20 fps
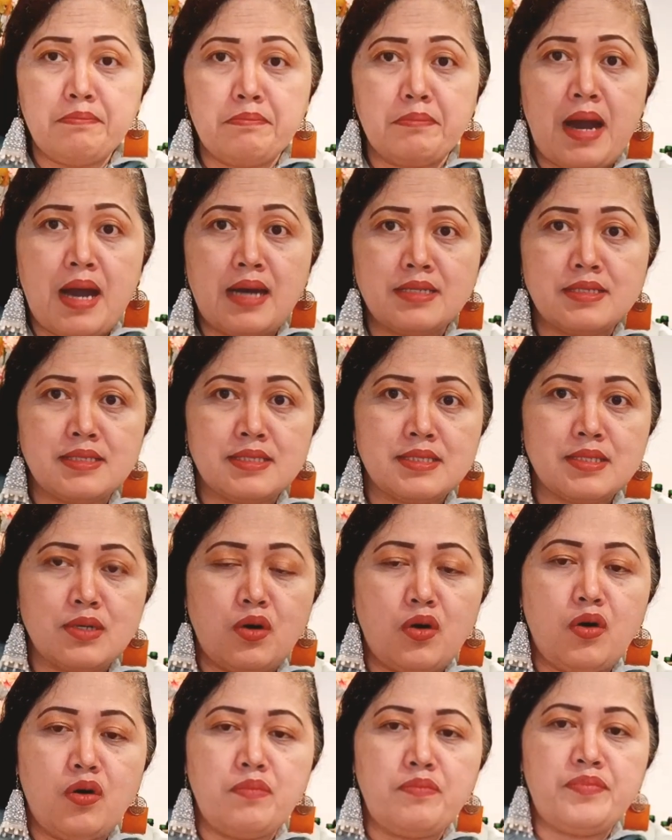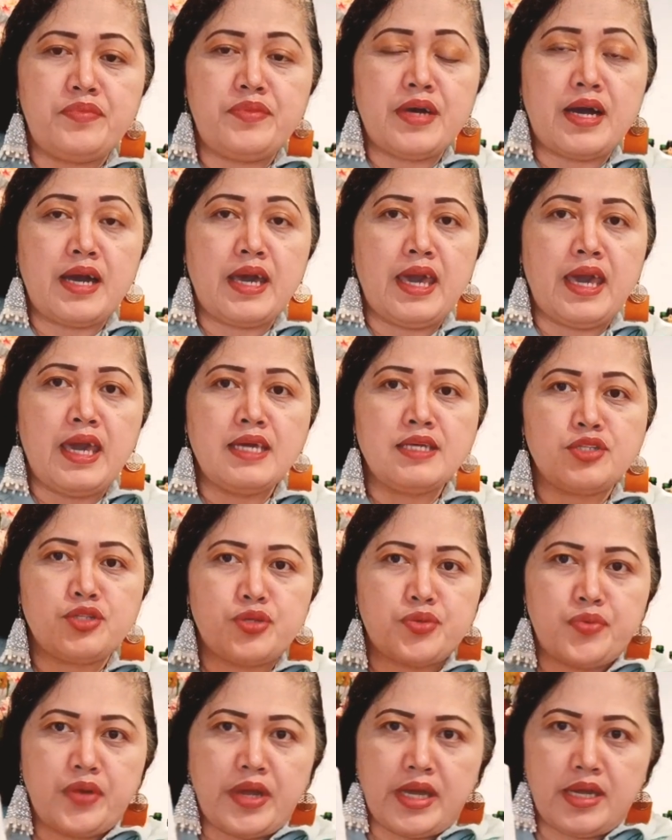box of the egg
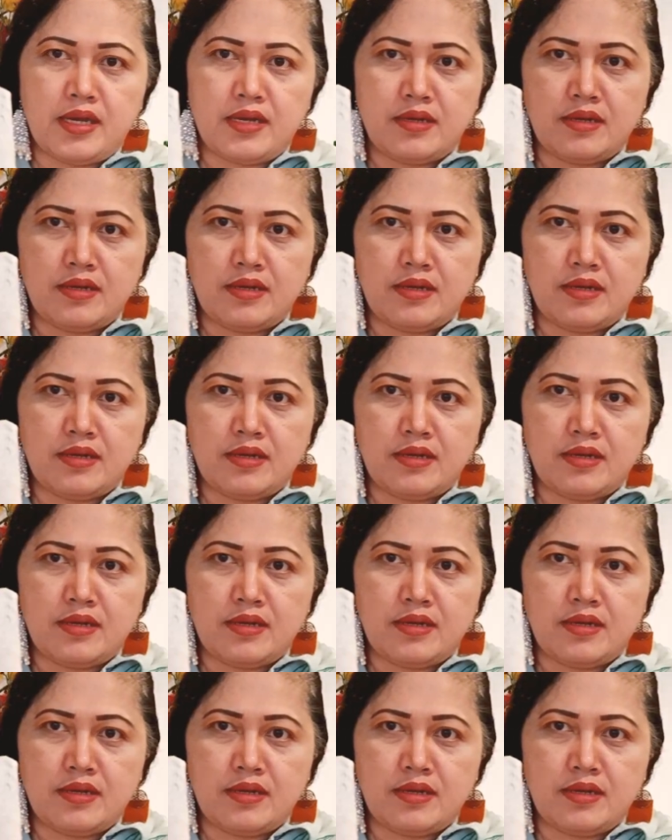tray.